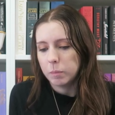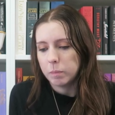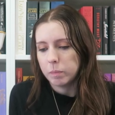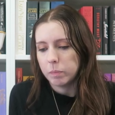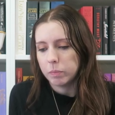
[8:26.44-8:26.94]

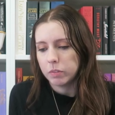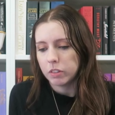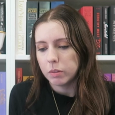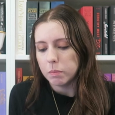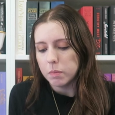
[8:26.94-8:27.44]

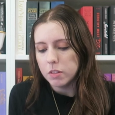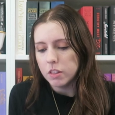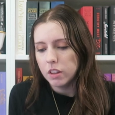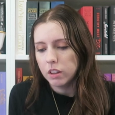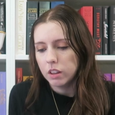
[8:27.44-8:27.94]

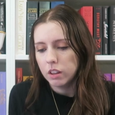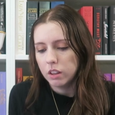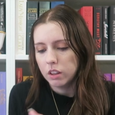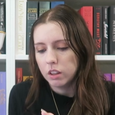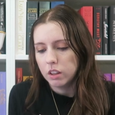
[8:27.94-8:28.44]

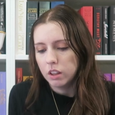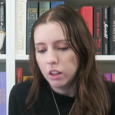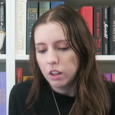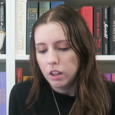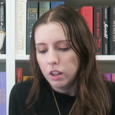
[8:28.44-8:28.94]
[no speech]